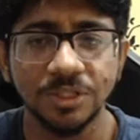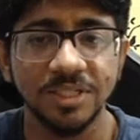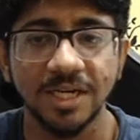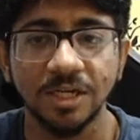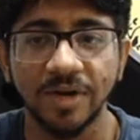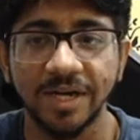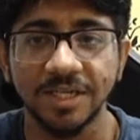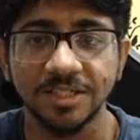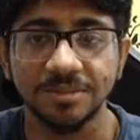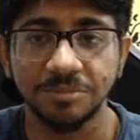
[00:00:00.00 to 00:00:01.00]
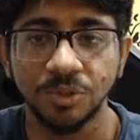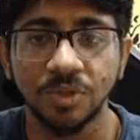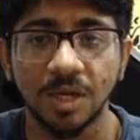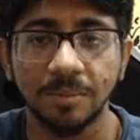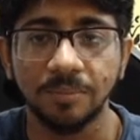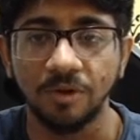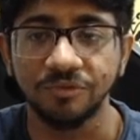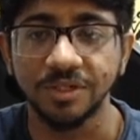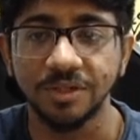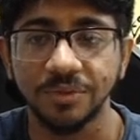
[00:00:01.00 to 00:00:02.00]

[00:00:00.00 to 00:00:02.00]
these kind of ideas do come up often.